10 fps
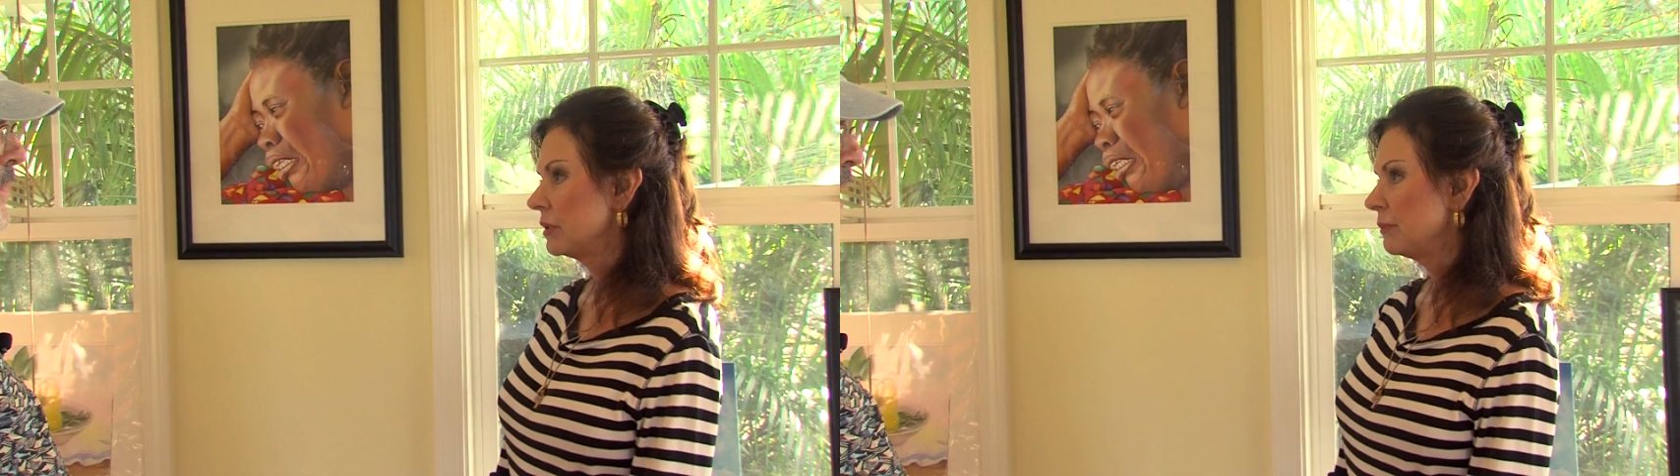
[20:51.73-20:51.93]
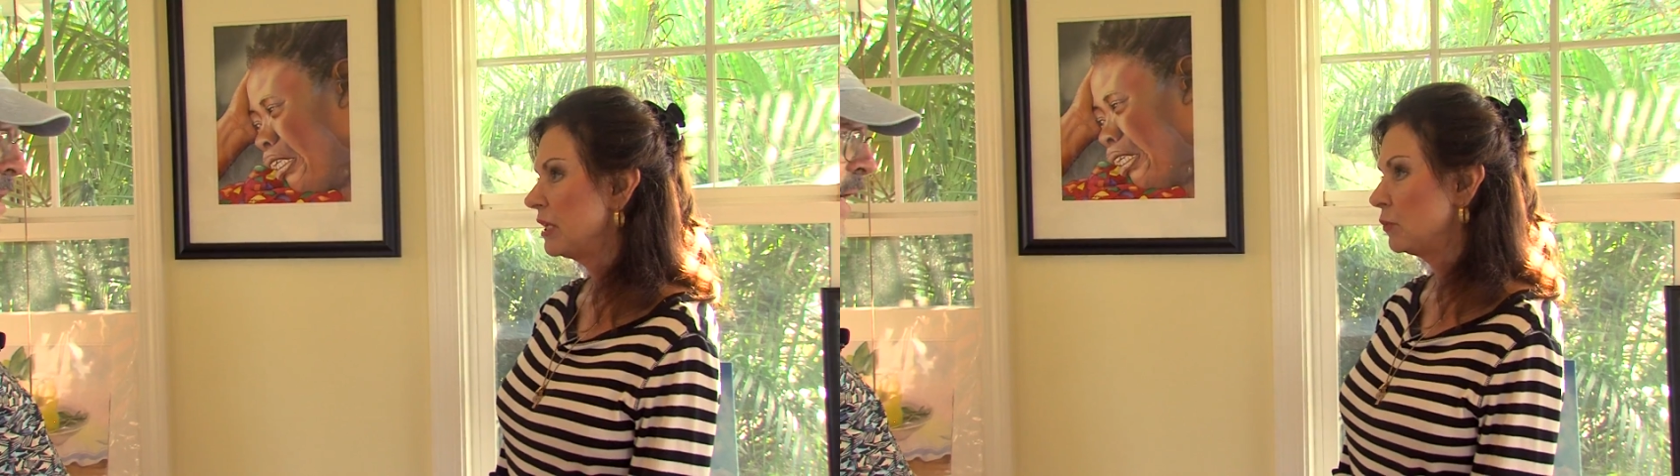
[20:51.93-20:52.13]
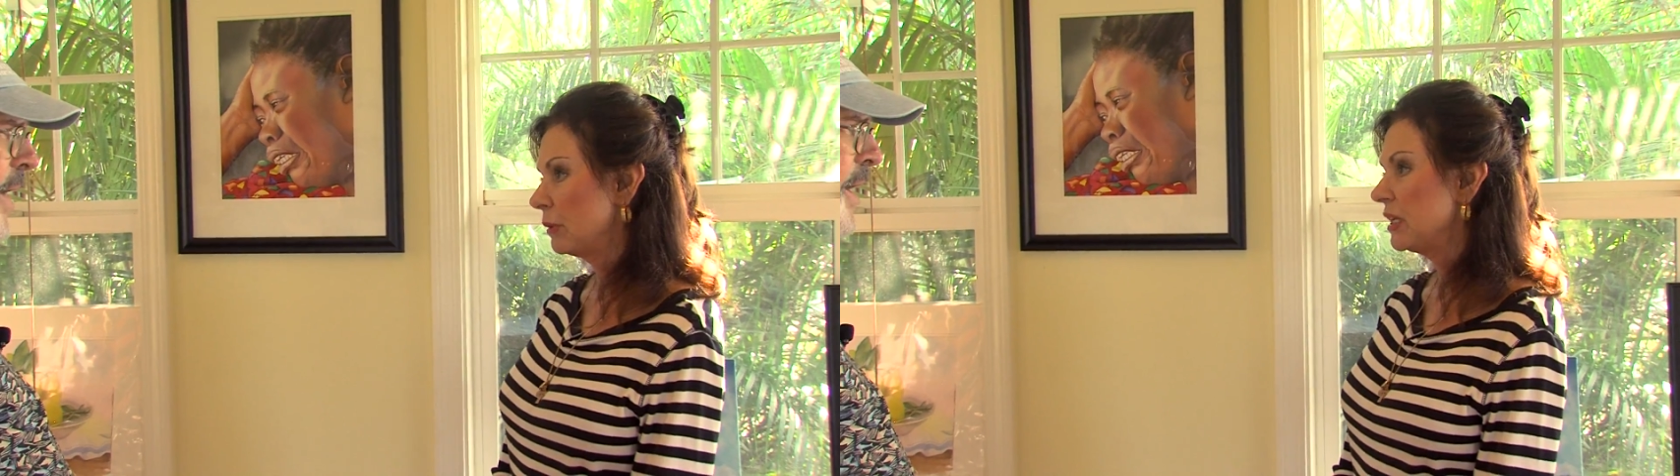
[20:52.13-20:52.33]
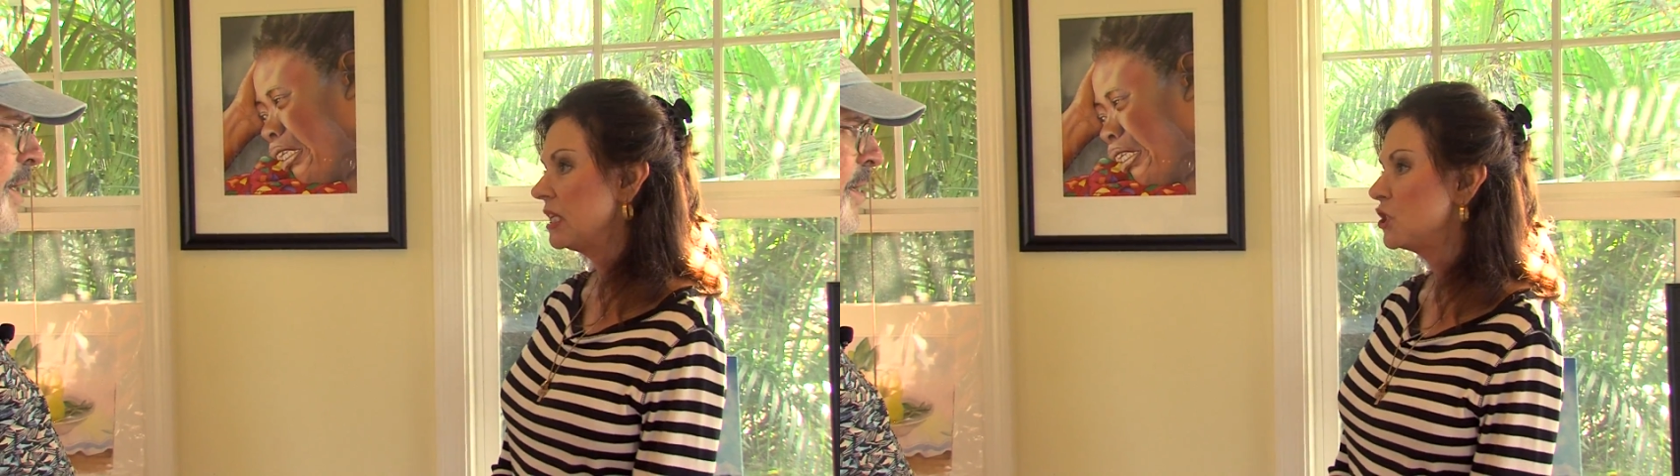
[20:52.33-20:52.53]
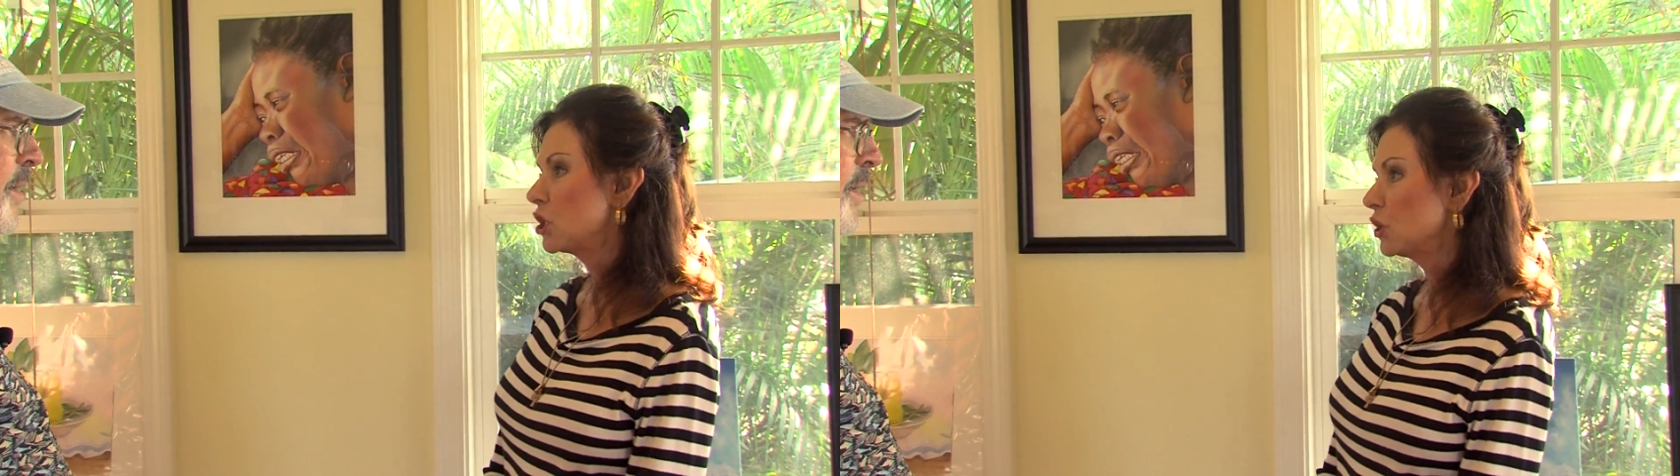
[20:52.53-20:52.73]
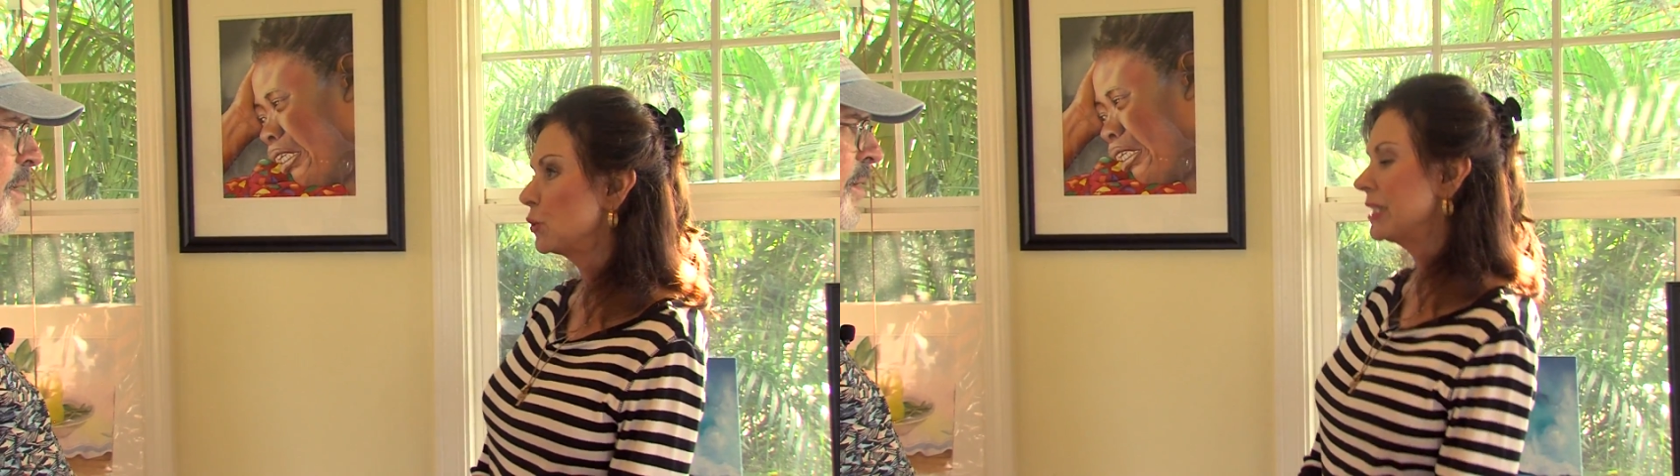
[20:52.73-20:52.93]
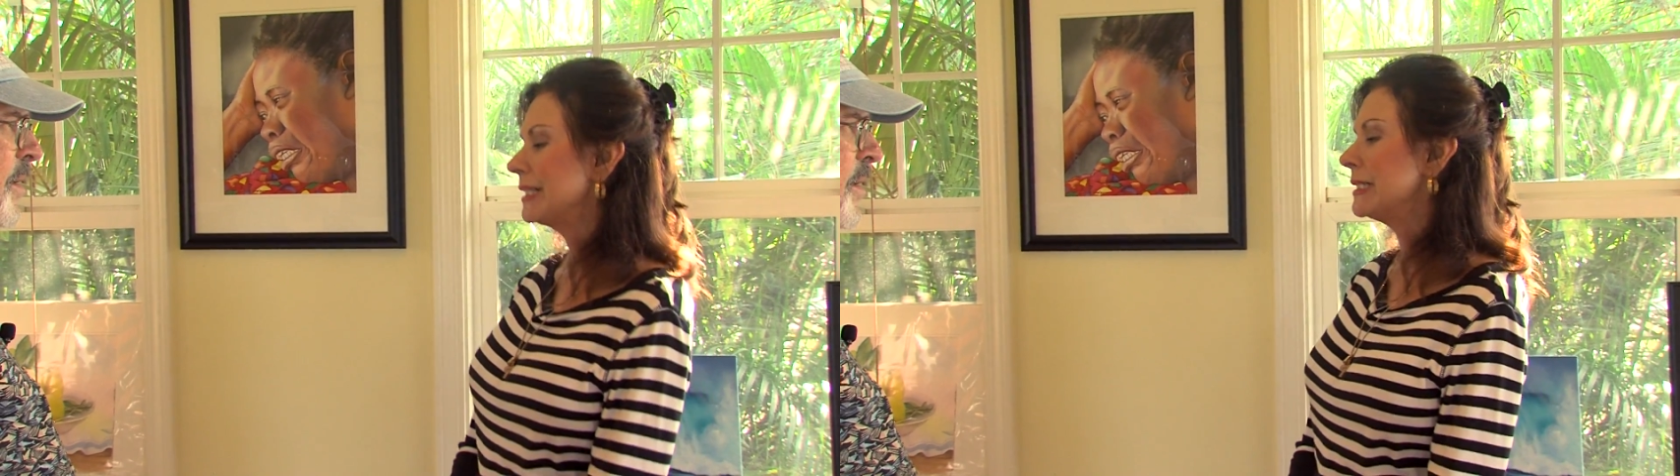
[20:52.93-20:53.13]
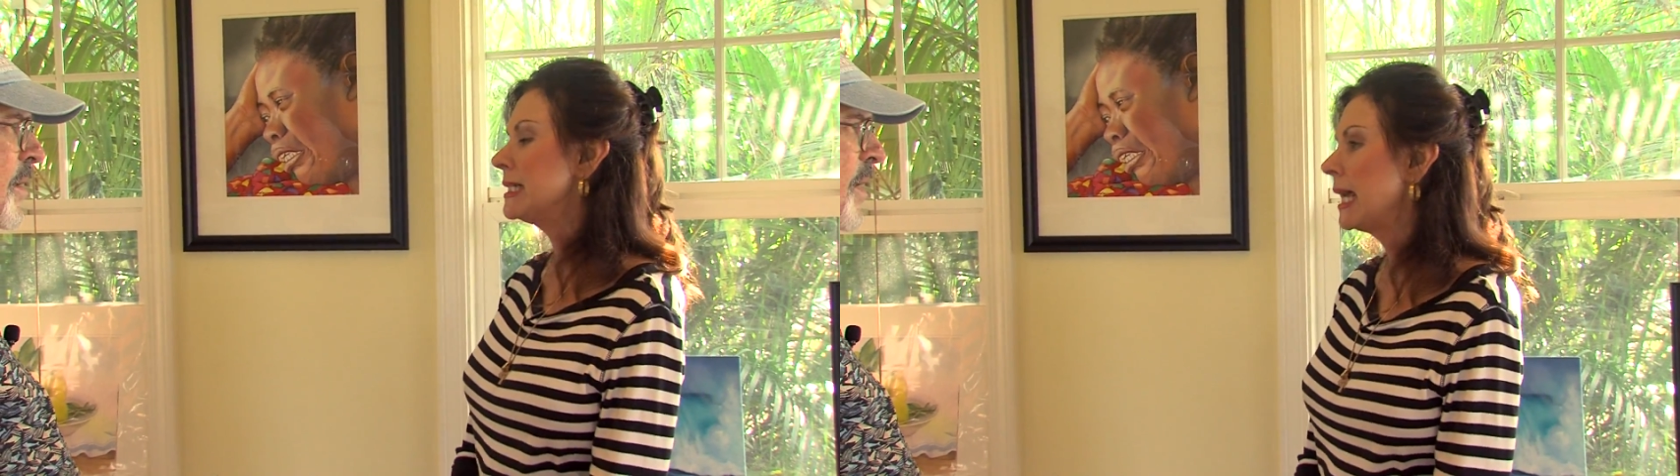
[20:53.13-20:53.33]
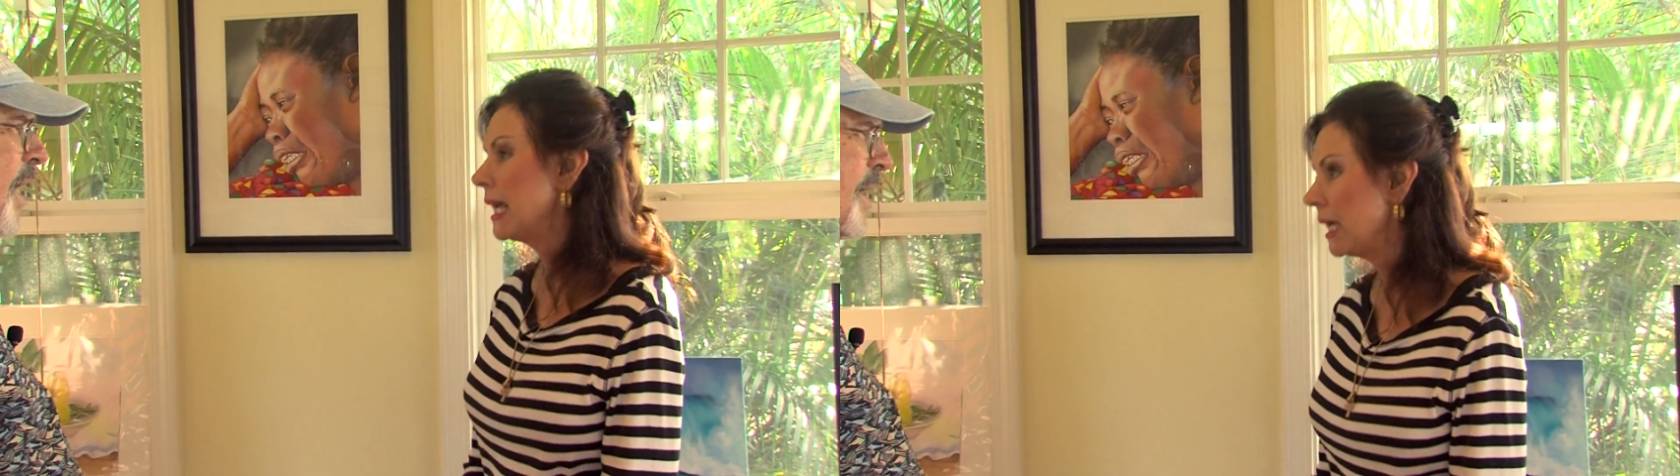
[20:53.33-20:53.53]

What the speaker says: men, women, and children a day.